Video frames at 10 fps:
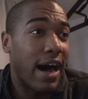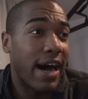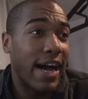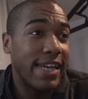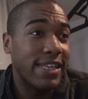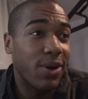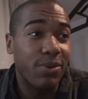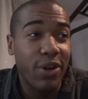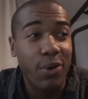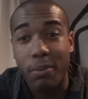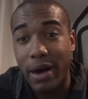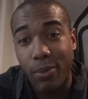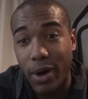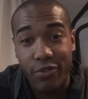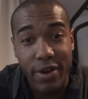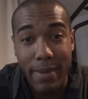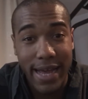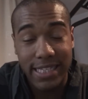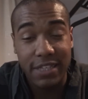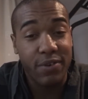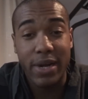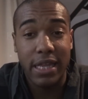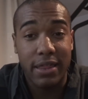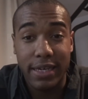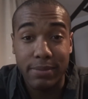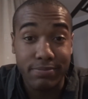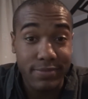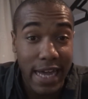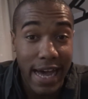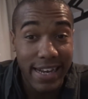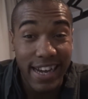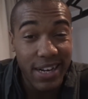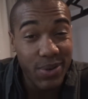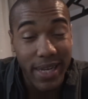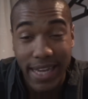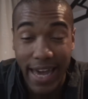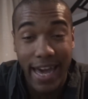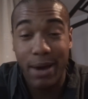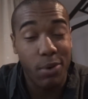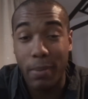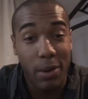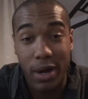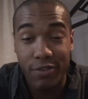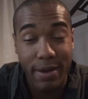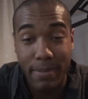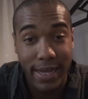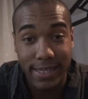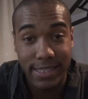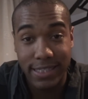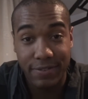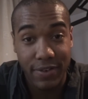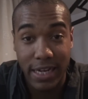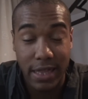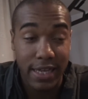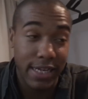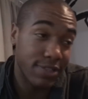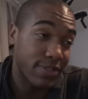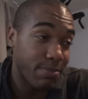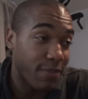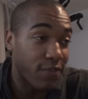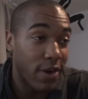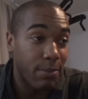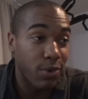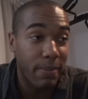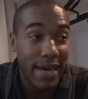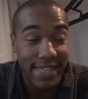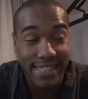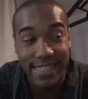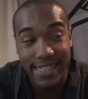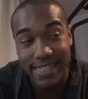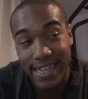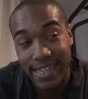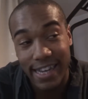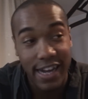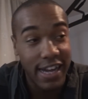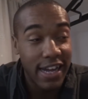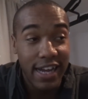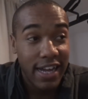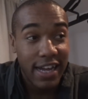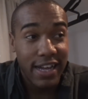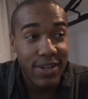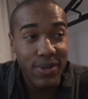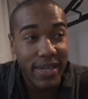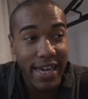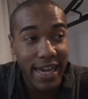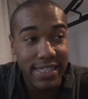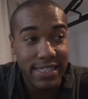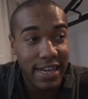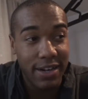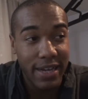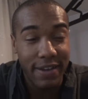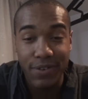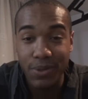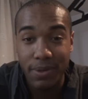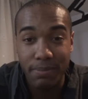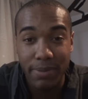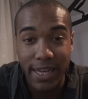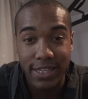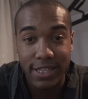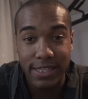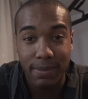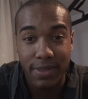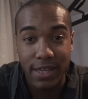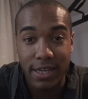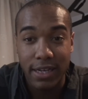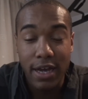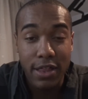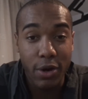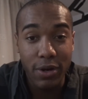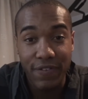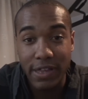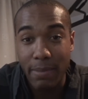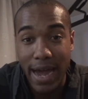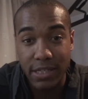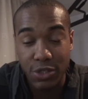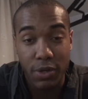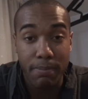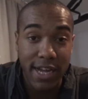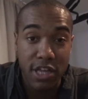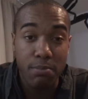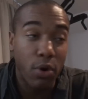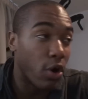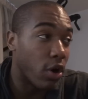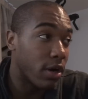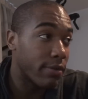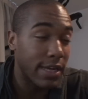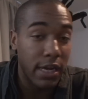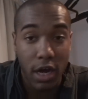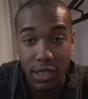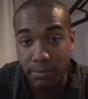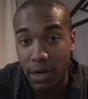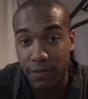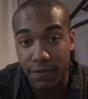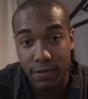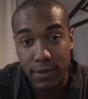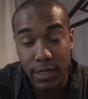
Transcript: I don't know what my one rep max is for anything. And I don't care what my one rep max is for anything. As I've said before, I'm all about aesthetics and uh, who cares how heavy you can bench something? The only thing that matters is you can bench more than last month.